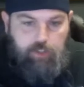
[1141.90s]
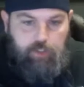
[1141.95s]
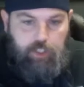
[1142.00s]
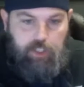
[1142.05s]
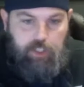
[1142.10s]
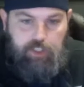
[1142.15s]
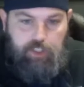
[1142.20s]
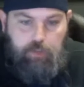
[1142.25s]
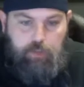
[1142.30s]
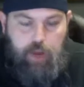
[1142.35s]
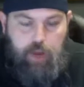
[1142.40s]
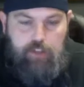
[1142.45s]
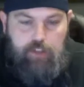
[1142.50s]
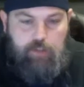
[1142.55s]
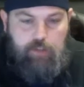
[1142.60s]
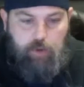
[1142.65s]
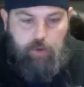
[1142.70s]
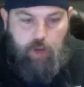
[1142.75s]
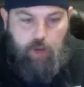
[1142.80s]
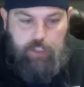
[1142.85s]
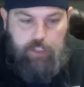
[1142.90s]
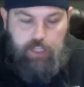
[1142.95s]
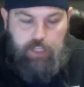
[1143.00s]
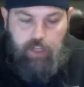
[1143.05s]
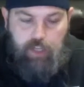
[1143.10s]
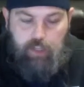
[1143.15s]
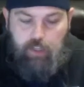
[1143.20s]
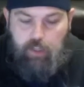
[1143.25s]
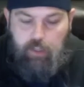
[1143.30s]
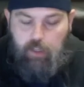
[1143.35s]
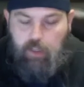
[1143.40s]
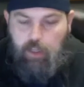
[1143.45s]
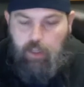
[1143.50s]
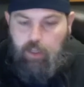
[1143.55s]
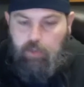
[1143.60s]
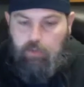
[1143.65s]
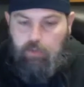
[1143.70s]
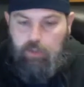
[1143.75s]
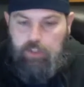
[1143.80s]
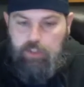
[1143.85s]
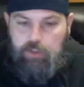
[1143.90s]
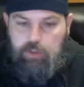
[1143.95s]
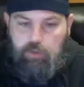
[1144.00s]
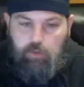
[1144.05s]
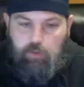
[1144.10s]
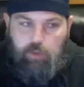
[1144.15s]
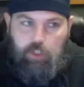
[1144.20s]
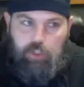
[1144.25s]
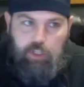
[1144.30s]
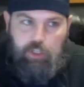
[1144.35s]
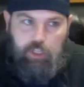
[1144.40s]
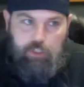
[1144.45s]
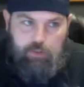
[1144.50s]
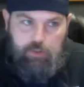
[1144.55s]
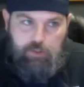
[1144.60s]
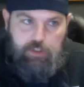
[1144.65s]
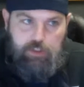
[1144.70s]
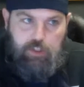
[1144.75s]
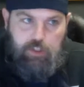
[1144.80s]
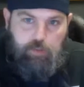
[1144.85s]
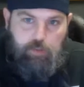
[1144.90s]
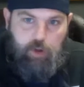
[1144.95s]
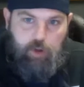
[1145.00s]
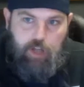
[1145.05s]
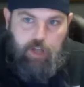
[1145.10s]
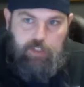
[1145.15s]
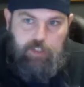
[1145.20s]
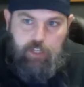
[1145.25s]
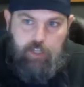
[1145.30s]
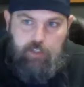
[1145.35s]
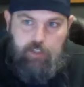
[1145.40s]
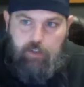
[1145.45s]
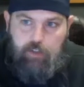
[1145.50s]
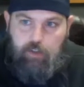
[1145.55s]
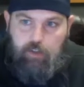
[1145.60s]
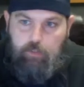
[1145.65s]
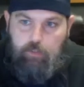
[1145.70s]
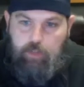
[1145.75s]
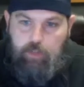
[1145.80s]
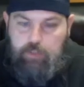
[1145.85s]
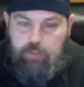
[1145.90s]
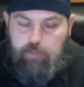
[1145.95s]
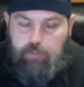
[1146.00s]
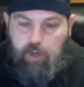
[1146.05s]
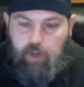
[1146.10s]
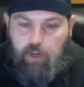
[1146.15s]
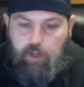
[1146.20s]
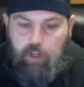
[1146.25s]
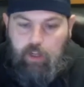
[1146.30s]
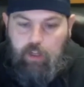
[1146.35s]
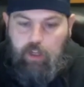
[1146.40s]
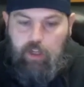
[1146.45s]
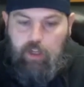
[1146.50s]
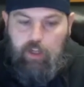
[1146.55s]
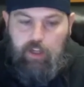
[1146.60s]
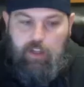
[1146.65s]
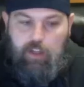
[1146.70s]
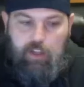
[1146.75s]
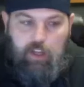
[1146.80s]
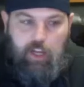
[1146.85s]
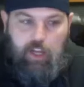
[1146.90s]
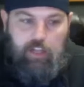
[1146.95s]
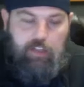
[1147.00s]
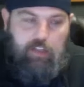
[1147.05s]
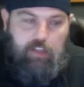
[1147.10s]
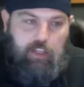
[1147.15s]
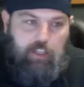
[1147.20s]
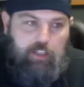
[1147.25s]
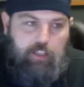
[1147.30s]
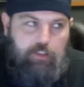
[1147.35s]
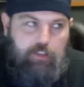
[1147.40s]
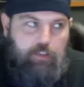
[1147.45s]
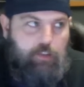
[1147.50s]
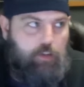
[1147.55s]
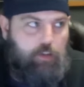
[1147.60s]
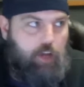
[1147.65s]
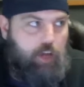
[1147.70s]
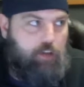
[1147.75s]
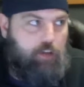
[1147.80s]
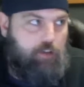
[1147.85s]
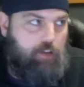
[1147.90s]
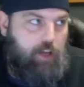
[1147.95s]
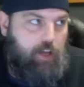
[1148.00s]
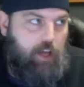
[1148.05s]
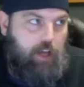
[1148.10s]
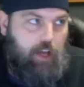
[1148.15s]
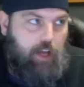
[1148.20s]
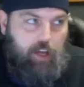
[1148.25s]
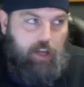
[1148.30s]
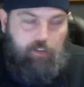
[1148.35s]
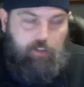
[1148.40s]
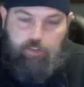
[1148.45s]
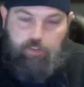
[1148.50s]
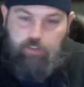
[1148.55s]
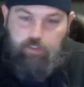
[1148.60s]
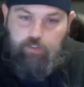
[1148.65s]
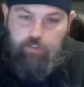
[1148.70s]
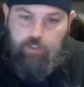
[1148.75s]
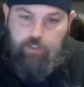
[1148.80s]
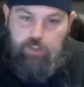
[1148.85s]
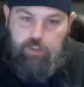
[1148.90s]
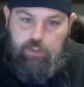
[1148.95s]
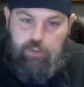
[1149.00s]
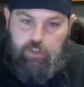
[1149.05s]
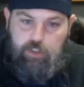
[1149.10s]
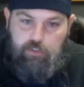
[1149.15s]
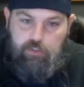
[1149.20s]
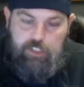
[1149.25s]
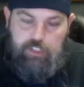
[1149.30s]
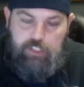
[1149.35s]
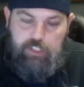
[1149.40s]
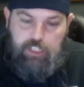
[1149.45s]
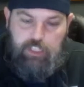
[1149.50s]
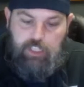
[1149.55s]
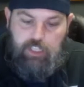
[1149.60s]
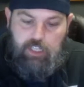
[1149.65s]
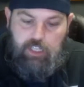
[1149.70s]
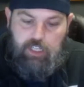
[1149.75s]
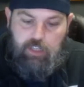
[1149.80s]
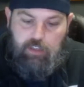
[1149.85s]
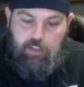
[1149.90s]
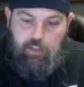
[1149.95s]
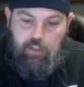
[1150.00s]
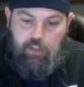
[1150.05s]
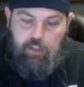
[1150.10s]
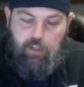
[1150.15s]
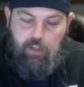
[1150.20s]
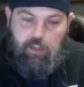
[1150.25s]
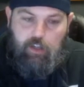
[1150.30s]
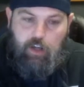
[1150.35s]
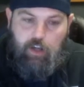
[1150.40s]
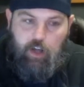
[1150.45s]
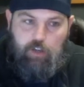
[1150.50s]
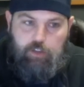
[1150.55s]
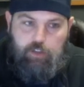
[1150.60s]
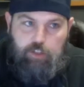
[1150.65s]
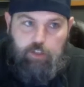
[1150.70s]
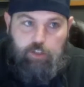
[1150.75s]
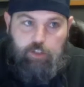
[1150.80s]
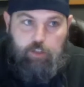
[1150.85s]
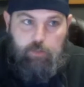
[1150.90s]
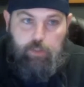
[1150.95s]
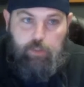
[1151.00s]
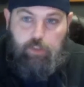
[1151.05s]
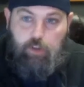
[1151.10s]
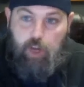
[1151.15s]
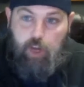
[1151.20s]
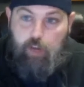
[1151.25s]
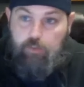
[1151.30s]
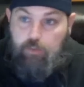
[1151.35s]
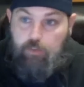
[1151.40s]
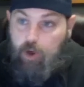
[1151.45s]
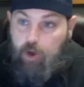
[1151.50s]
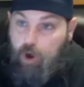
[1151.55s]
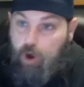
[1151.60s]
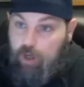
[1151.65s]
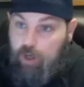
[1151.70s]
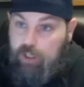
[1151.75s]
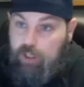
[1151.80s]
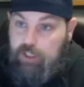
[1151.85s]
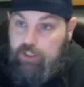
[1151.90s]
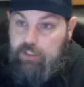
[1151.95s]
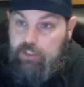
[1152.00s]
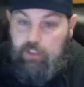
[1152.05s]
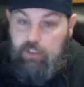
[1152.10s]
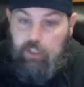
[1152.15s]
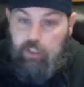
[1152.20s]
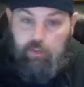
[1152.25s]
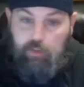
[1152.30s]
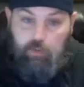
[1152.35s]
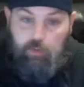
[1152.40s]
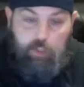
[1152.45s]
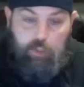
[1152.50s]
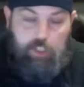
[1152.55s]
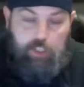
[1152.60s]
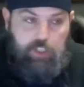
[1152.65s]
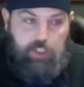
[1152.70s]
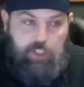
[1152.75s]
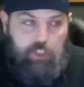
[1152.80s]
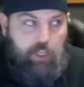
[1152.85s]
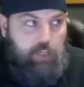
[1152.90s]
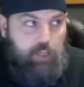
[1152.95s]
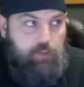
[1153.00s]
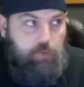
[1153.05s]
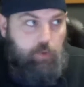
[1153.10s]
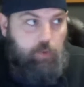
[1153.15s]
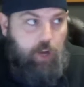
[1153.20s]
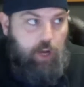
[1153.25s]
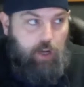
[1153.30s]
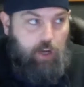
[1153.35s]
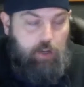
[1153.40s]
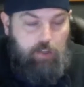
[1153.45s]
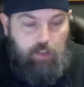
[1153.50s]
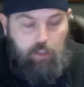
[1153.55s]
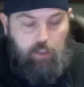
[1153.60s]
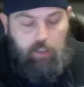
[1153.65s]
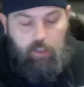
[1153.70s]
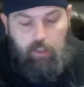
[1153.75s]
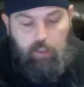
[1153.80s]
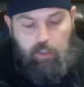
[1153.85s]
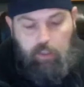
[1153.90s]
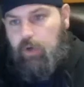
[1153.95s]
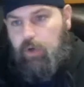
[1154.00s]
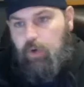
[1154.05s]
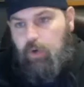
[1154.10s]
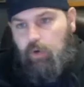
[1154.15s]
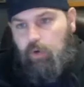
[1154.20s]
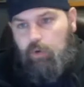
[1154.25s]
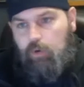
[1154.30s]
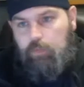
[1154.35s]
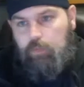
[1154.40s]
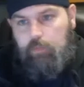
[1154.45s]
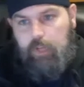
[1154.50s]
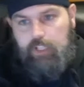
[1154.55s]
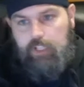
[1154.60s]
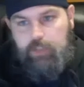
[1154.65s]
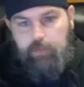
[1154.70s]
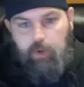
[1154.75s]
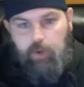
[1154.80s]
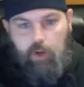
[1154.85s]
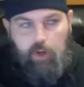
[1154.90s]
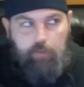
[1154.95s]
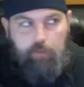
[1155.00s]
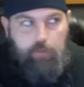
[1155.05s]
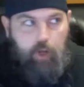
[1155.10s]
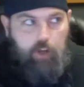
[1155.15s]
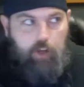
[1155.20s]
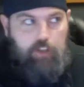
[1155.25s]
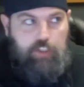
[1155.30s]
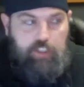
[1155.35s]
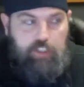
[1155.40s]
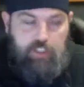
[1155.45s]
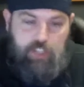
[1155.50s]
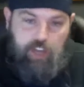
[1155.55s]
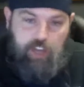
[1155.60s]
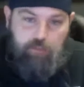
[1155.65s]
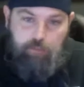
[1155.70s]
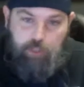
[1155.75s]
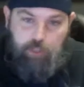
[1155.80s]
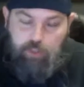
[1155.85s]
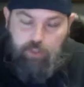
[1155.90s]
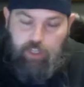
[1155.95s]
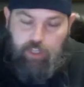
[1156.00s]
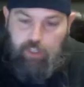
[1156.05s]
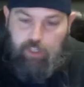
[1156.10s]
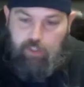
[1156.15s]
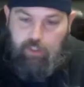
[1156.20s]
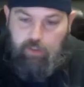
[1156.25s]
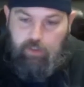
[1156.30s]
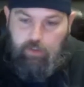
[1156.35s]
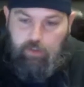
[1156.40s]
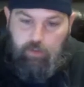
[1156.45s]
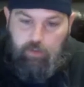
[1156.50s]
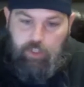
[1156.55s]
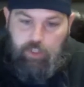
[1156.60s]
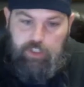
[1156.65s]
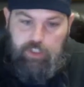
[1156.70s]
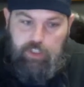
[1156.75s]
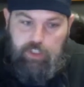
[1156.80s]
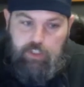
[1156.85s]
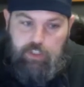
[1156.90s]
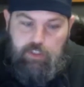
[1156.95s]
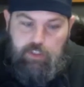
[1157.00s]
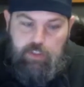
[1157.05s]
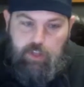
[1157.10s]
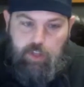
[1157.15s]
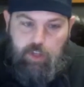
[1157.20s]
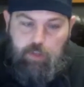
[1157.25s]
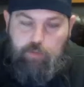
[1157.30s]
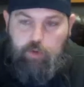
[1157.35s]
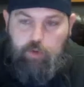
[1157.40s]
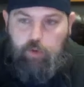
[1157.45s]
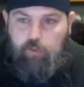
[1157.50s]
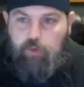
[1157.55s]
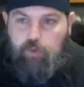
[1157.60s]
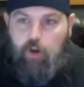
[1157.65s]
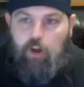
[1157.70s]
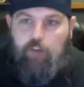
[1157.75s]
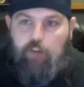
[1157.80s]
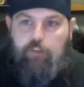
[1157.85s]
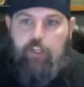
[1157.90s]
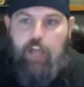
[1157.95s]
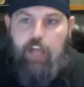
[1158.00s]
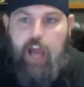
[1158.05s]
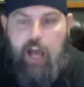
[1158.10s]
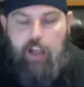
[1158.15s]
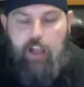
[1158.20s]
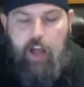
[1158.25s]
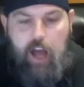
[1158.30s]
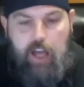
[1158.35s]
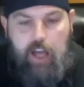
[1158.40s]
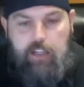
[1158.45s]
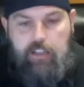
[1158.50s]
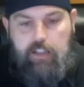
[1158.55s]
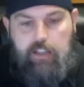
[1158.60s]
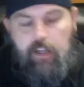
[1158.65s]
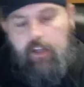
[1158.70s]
Free Expression Project, which is a really interesting project here in Pittsburgh that I think is great for the future of the city, and also could be great for artists in the region as well. The old Pittsburgh Post-Gazette building, which is on the Boulevard of the Allies